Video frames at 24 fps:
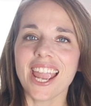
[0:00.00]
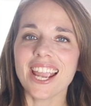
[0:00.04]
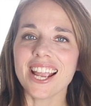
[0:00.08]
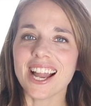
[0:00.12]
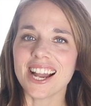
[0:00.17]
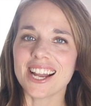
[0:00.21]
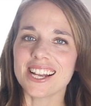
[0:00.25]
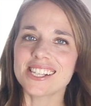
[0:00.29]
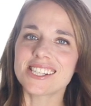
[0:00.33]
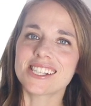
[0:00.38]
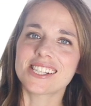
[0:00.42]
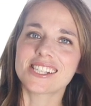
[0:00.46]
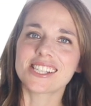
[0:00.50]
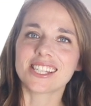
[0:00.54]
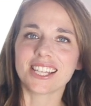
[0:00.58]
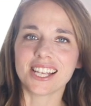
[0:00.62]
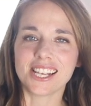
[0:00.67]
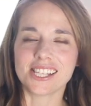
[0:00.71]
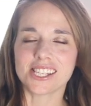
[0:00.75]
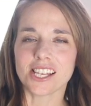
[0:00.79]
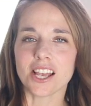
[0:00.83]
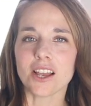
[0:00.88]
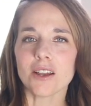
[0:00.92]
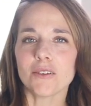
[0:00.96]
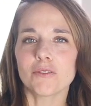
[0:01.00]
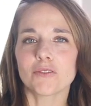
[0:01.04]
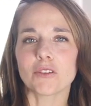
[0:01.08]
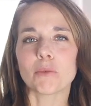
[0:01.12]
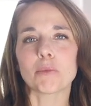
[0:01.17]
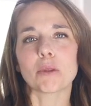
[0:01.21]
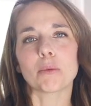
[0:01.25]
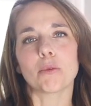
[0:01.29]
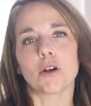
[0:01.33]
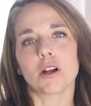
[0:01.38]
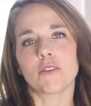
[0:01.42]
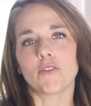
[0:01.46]
Hey guys, it's Lisa
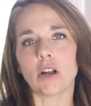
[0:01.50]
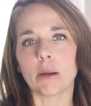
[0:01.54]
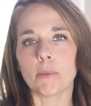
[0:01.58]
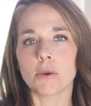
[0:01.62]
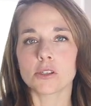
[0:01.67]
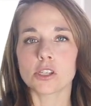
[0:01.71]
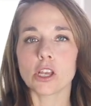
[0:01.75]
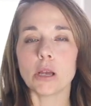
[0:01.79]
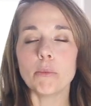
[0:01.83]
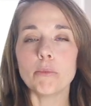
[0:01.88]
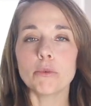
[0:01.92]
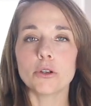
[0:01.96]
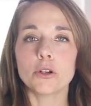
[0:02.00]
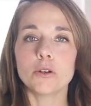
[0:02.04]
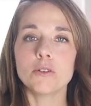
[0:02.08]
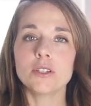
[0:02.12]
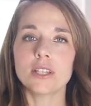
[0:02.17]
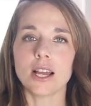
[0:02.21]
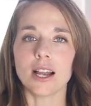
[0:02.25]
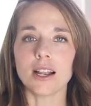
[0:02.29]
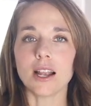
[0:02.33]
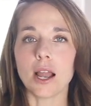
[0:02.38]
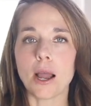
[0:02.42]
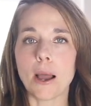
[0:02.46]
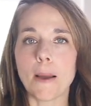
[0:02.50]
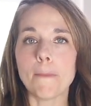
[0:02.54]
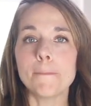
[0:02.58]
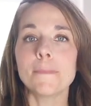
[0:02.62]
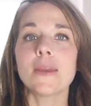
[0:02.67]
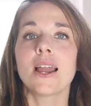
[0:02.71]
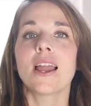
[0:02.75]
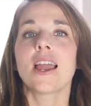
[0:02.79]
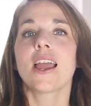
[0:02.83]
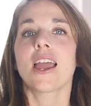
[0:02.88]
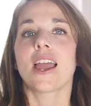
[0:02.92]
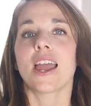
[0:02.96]
from the vlog farmers home boon dot com,
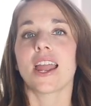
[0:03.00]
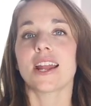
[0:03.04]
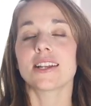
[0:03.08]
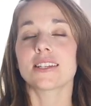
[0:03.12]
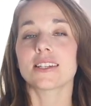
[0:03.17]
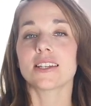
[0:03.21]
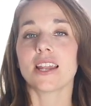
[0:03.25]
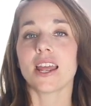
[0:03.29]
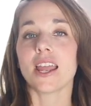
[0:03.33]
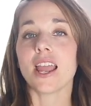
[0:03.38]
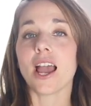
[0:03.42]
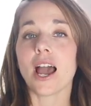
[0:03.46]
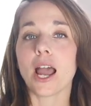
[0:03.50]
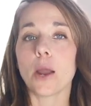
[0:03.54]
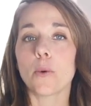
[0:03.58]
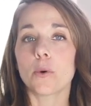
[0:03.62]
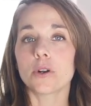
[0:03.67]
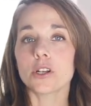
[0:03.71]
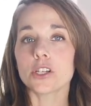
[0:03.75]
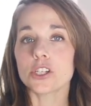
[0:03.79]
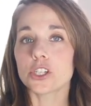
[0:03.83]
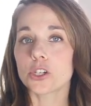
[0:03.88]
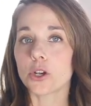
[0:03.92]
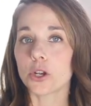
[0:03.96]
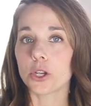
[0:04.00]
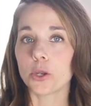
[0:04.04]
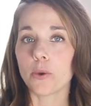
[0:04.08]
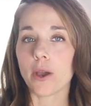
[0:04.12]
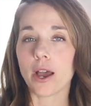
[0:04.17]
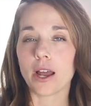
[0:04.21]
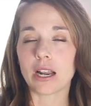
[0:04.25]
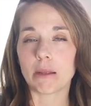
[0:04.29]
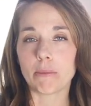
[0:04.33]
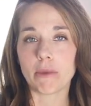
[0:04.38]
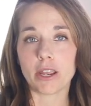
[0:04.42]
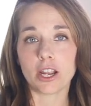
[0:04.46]
and today I want to show you
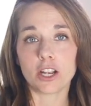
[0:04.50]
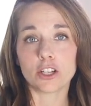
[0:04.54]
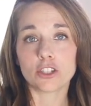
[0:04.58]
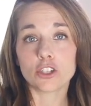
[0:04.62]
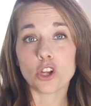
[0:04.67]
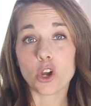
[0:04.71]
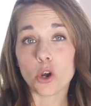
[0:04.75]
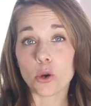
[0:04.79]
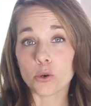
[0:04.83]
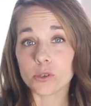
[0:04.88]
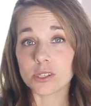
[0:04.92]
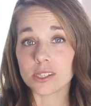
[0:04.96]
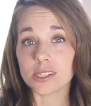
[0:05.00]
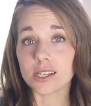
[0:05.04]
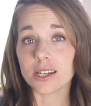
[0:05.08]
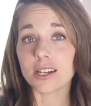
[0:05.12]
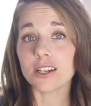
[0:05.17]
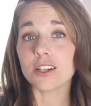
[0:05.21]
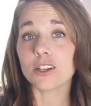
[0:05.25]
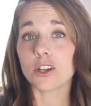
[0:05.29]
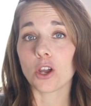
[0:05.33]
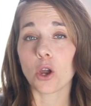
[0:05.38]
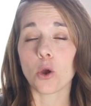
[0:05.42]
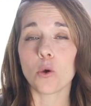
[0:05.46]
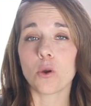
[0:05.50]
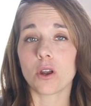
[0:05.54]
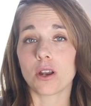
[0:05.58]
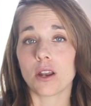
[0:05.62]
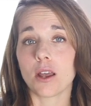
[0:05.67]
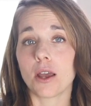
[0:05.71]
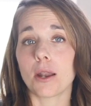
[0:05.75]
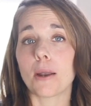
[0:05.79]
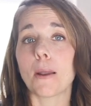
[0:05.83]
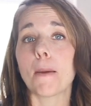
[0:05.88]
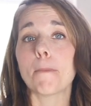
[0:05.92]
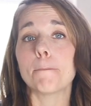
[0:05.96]
how to make toasted
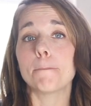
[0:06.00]
coconut